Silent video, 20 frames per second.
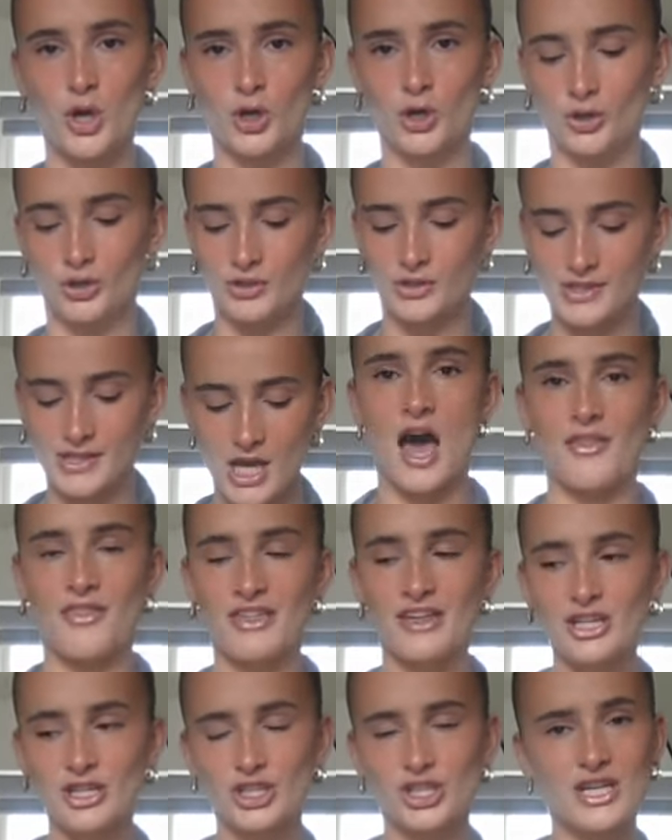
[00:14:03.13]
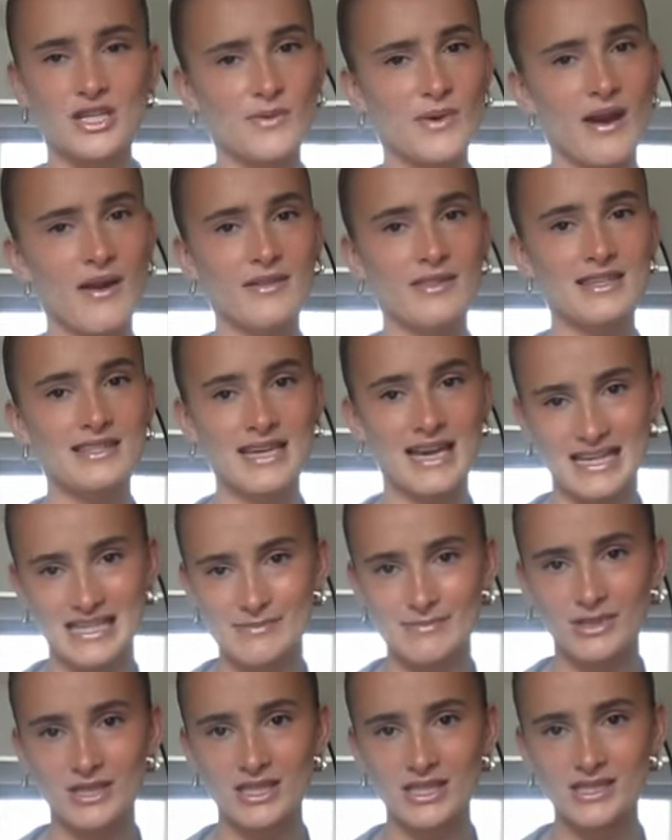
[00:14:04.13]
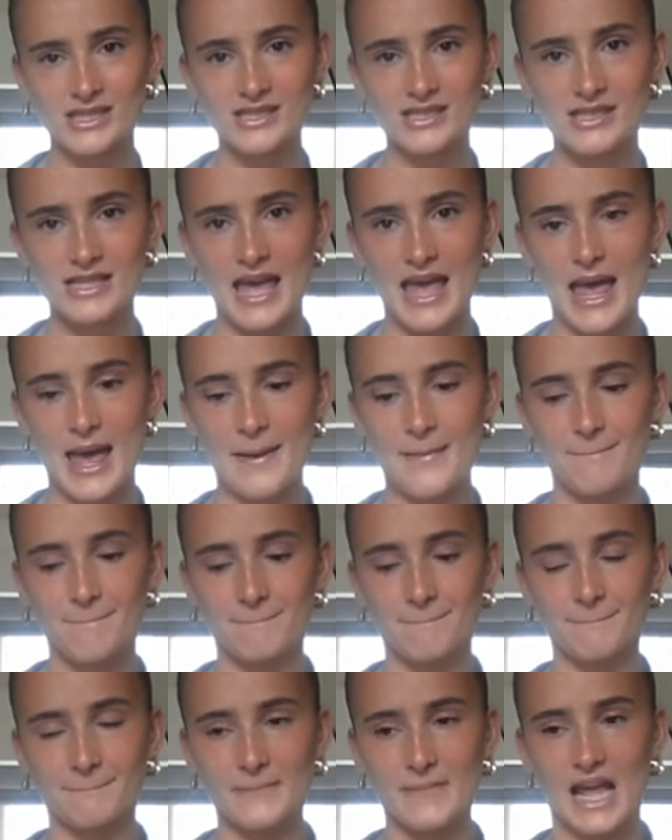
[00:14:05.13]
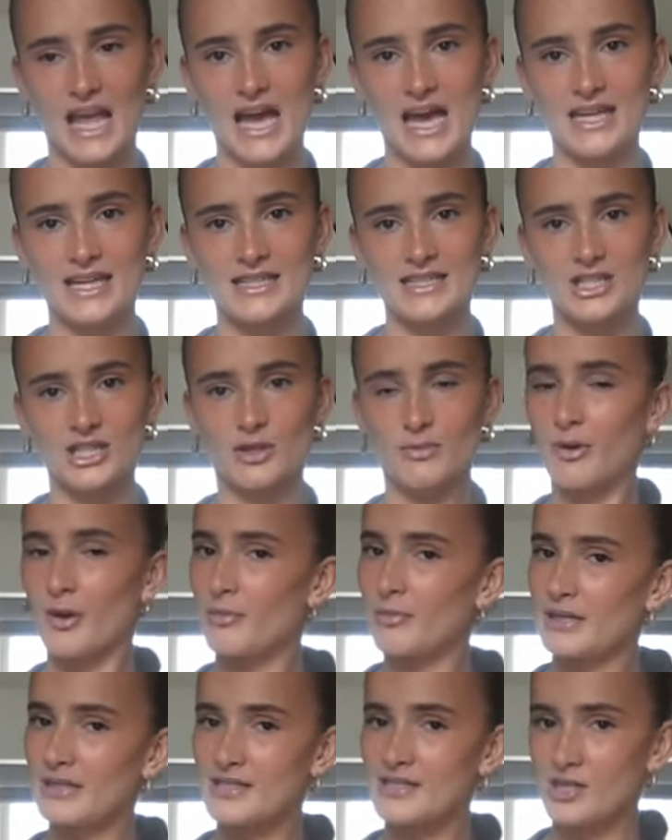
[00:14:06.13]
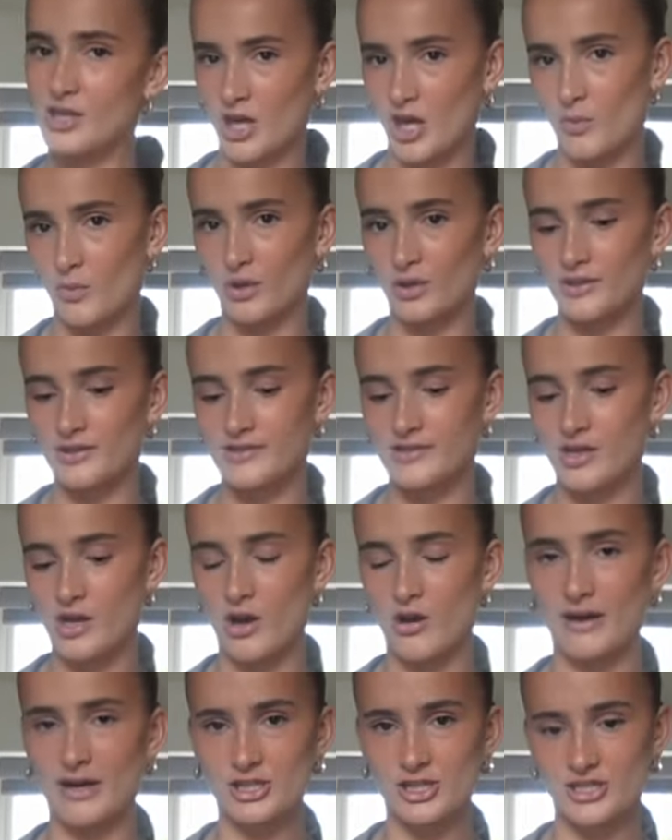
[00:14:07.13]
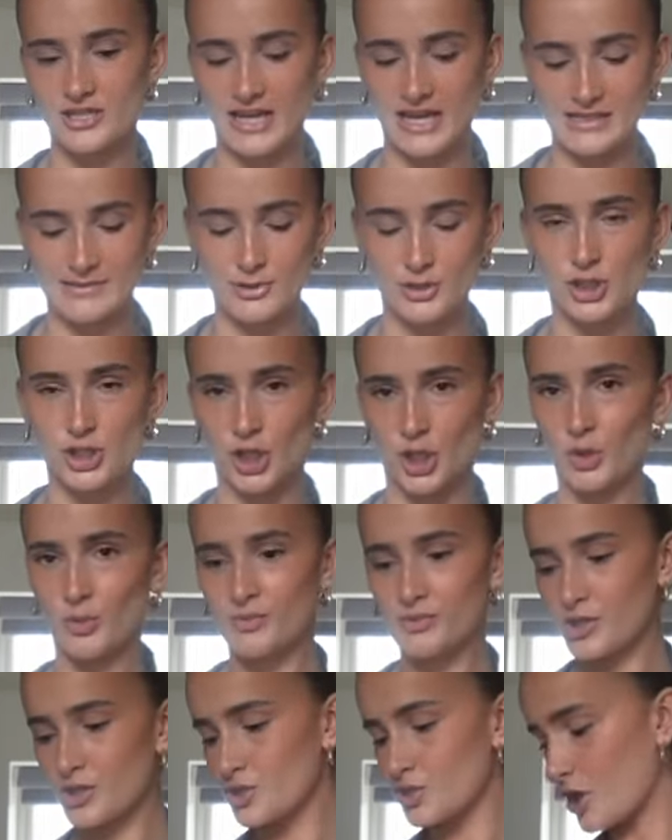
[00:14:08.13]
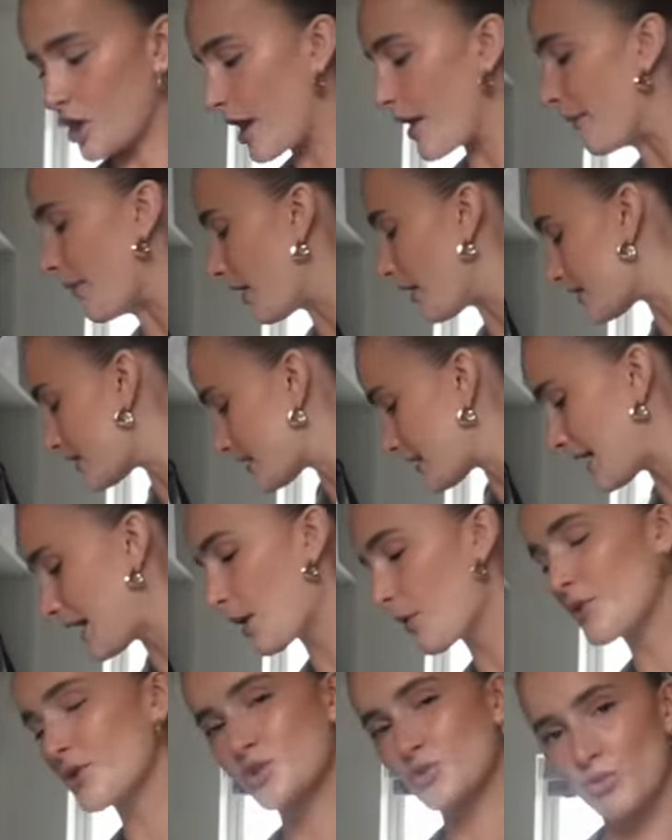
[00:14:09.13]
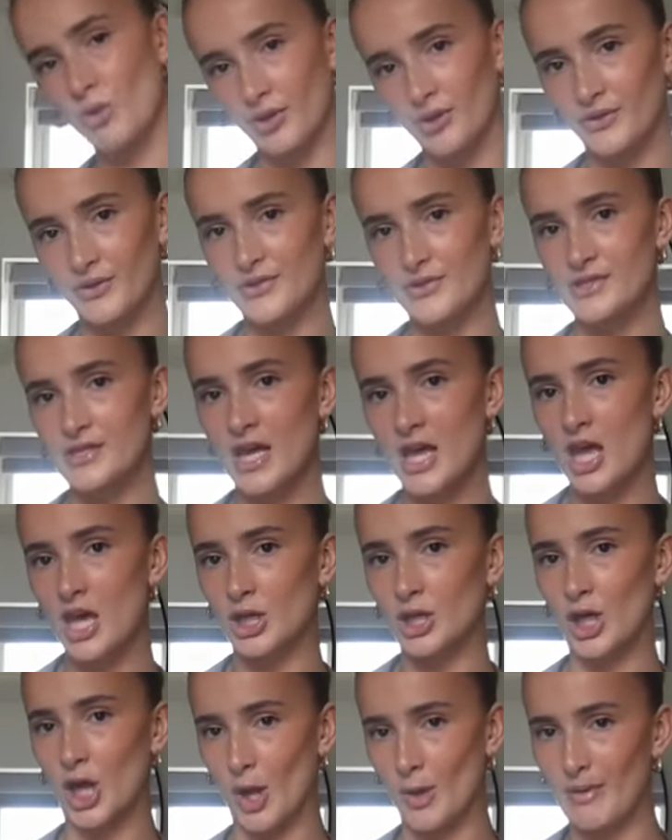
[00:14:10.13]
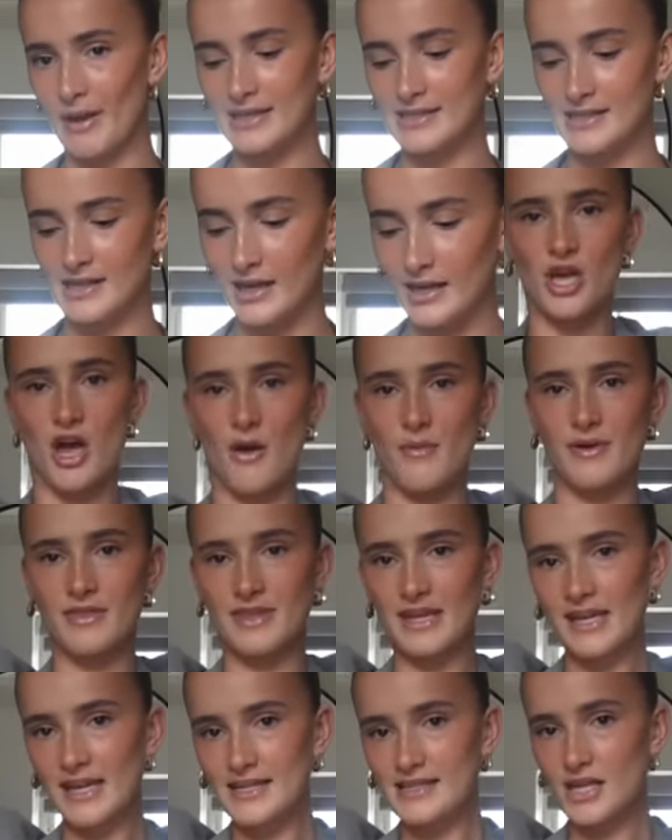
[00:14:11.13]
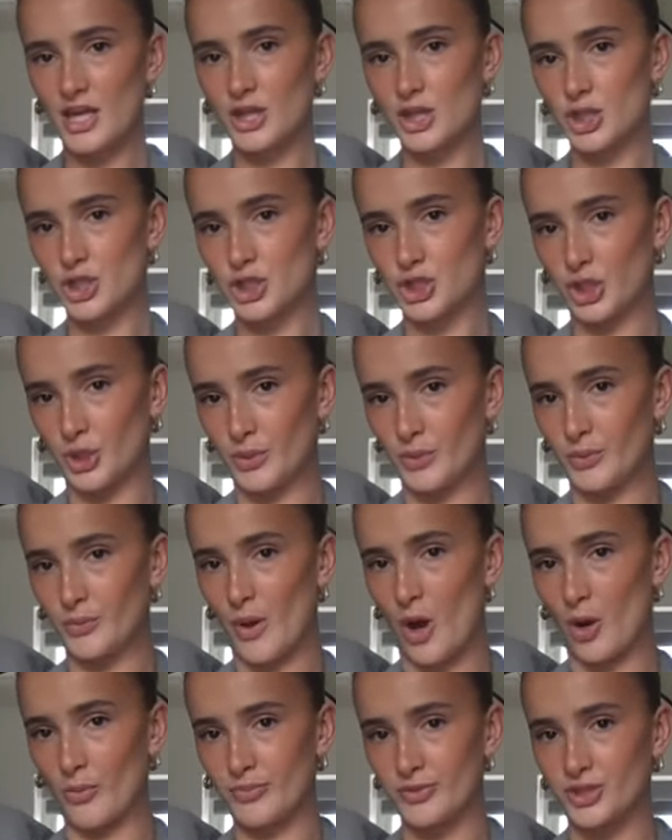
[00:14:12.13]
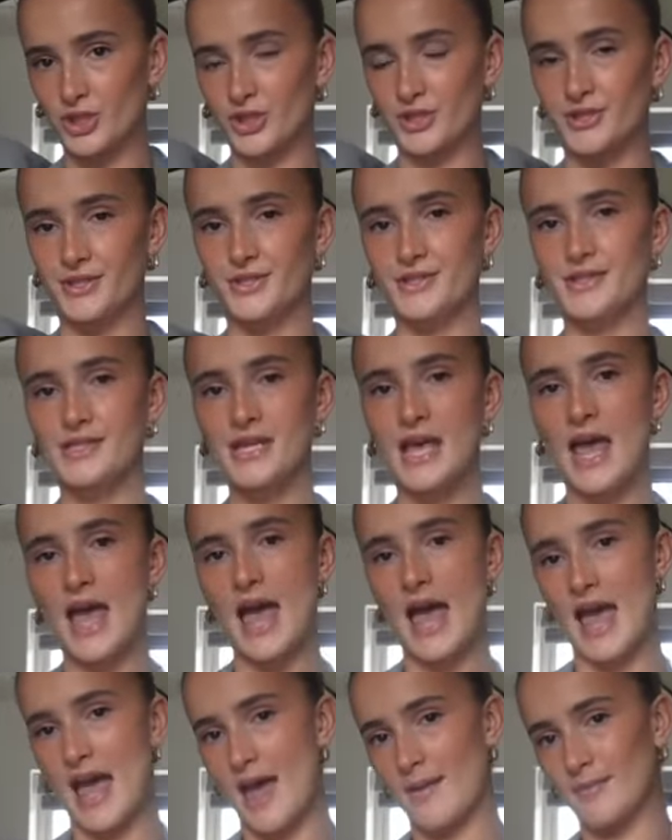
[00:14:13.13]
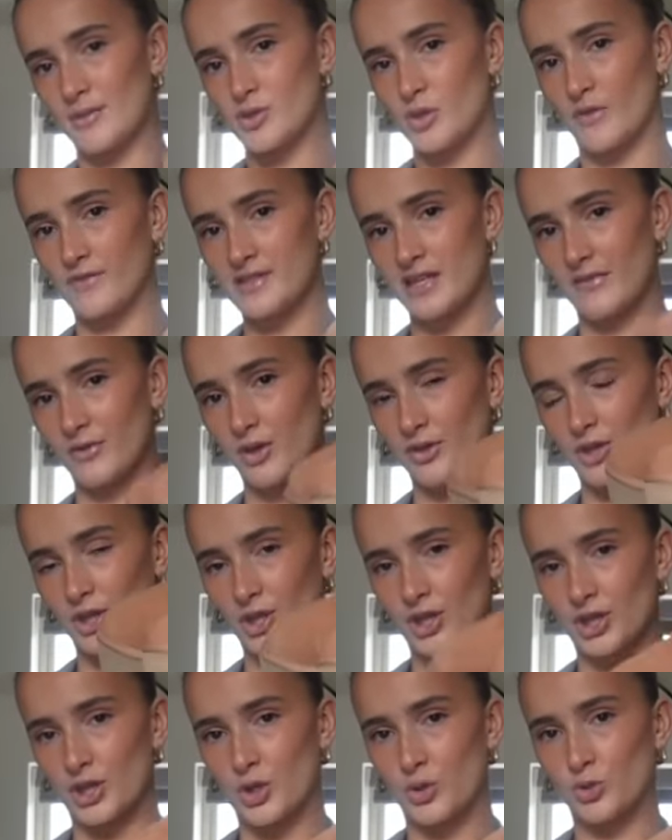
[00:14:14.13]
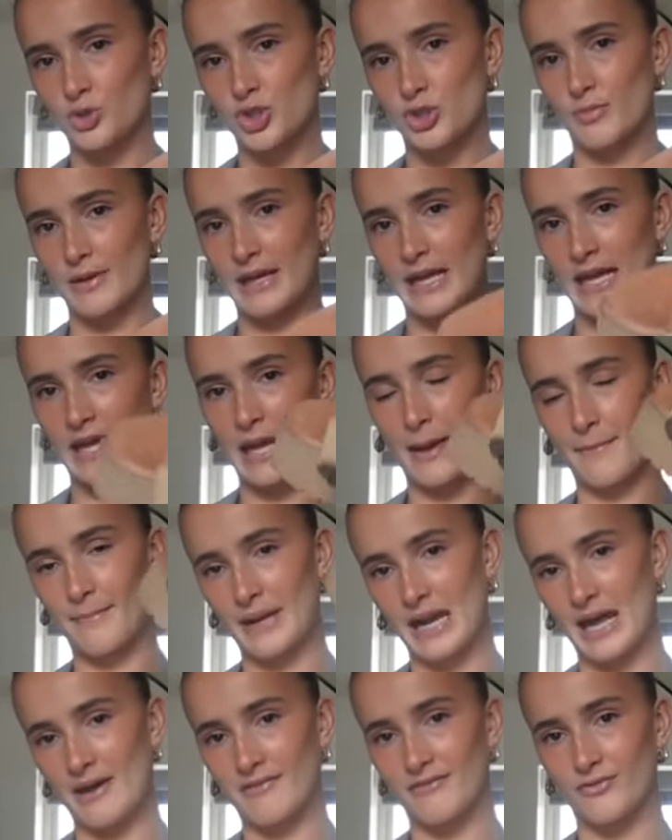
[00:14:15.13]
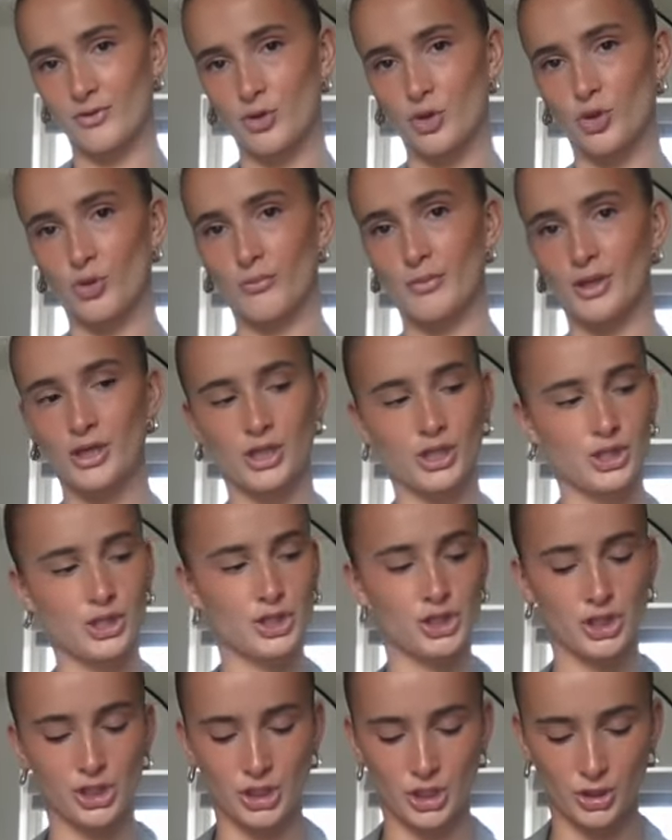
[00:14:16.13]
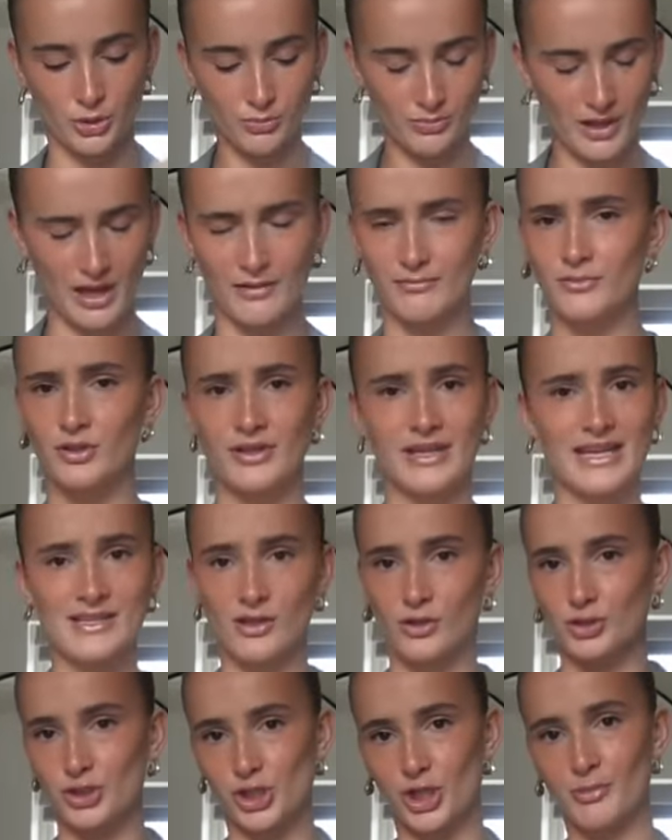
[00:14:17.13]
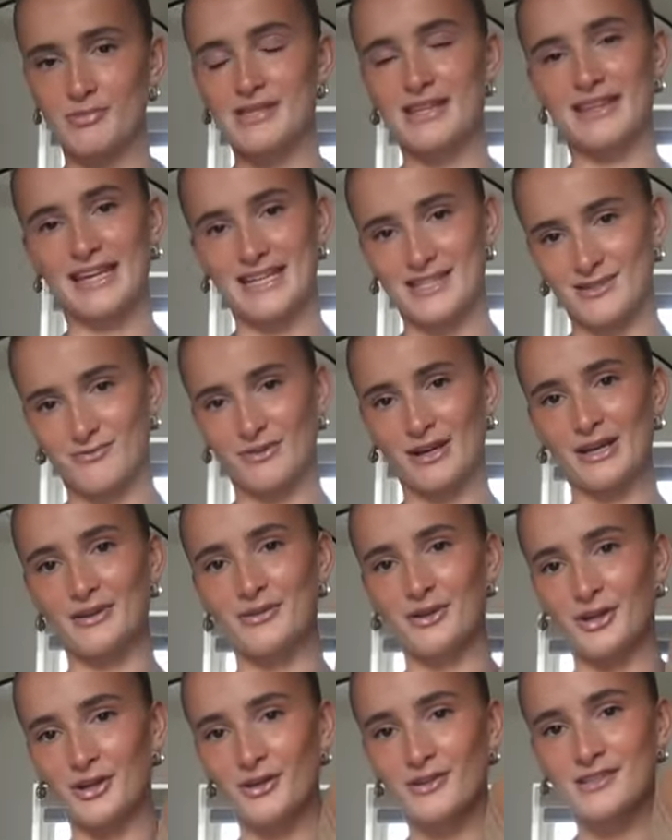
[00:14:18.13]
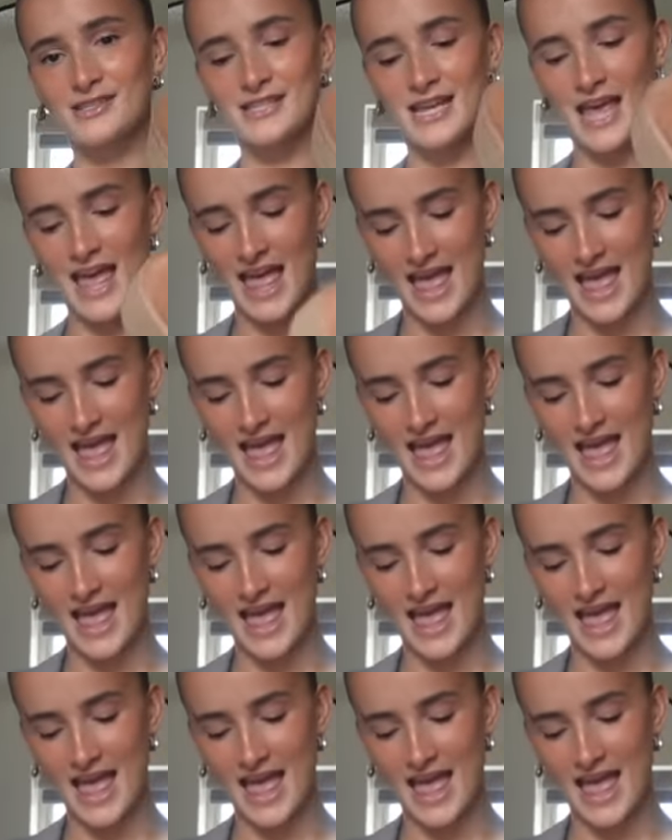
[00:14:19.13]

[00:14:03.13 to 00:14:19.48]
Uggs. I think she's wearing the Tasmans, and the Public Desire ones are actually Tasman dupes. So I'll see which ones go better. So these are the shoe options. So obviously I've got the Ultra Mini Platform dupe. These aren't dupes, these are real Uggs.